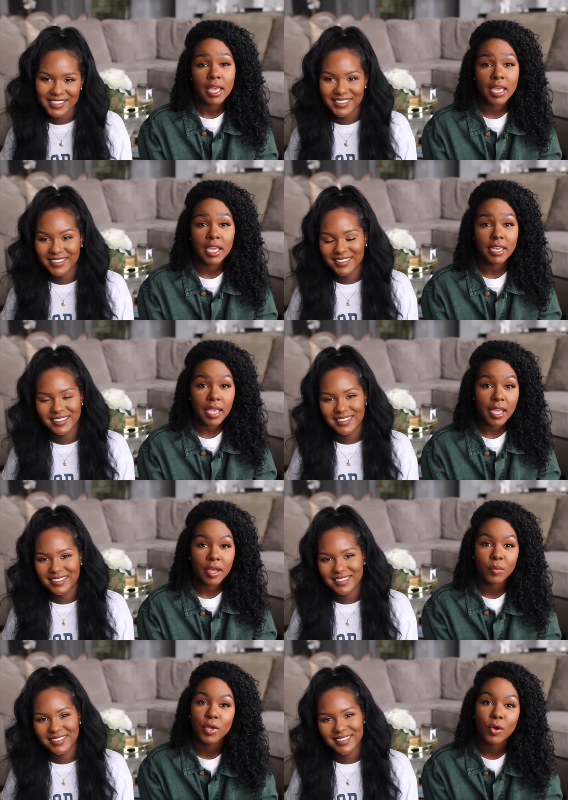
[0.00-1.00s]
Speaker 1: And
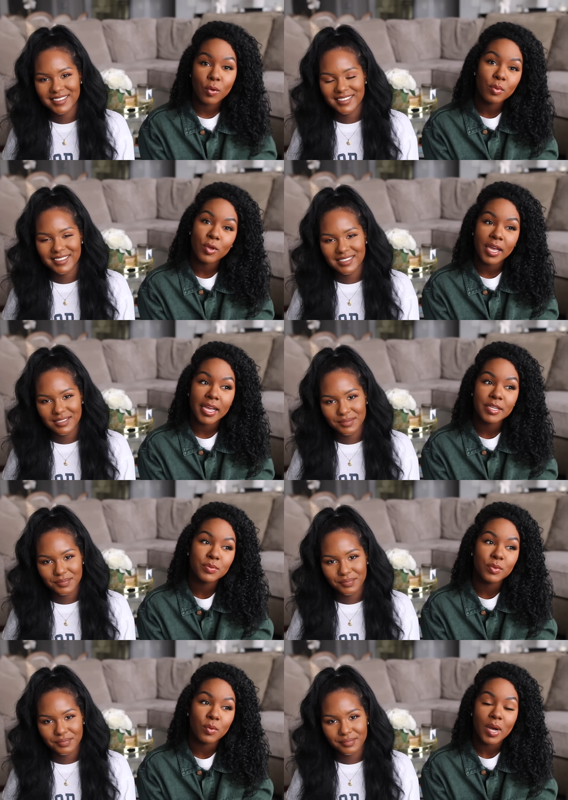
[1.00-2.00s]
yeah, we hope you guys
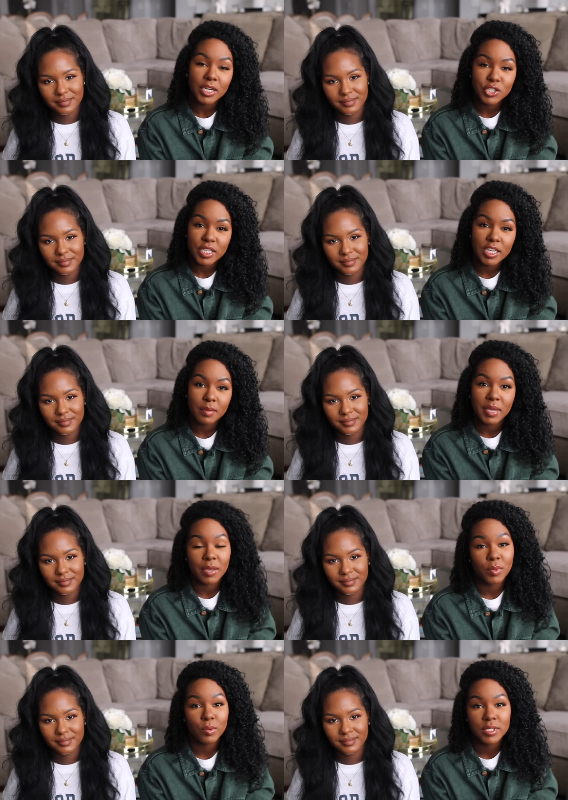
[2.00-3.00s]
will watch them,
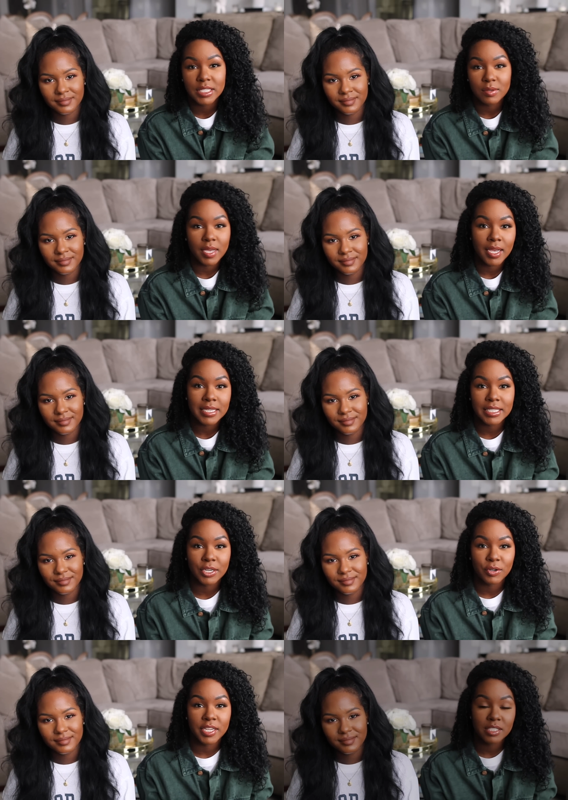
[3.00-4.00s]
and we will see you guys
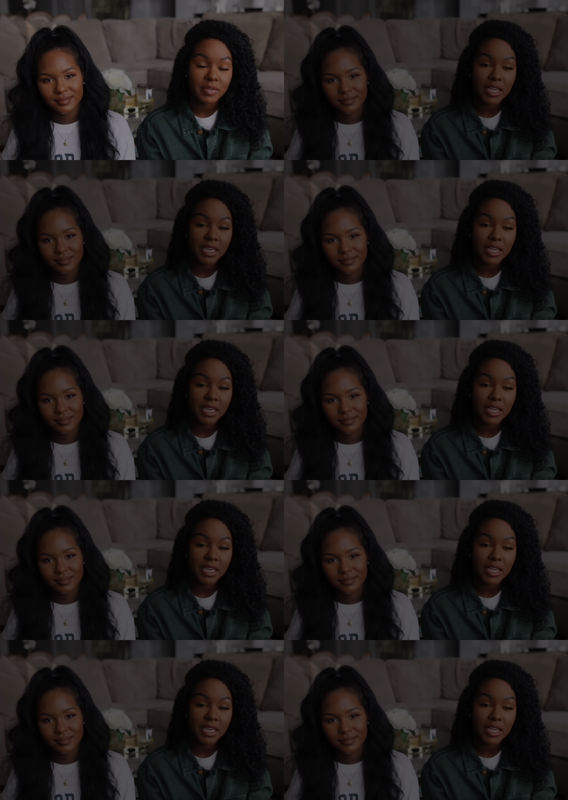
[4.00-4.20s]
in our next